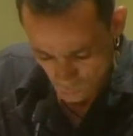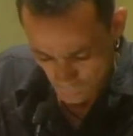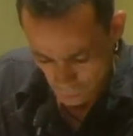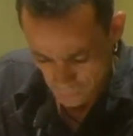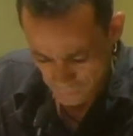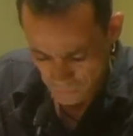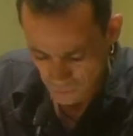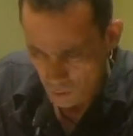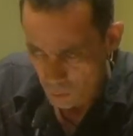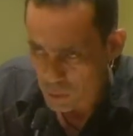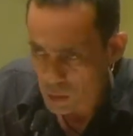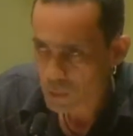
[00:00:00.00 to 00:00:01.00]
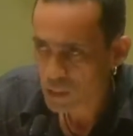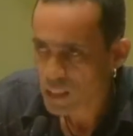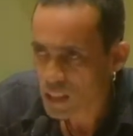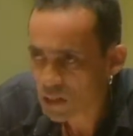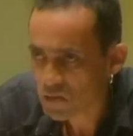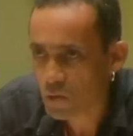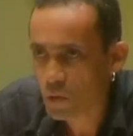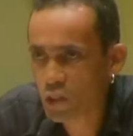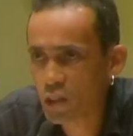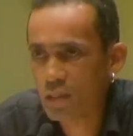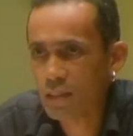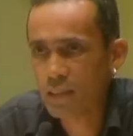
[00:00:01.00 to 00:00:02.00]
that there are people less
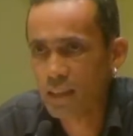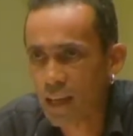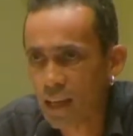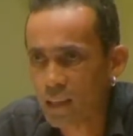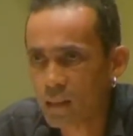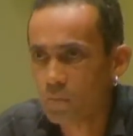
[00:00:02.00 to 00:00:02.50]
fortunate than I.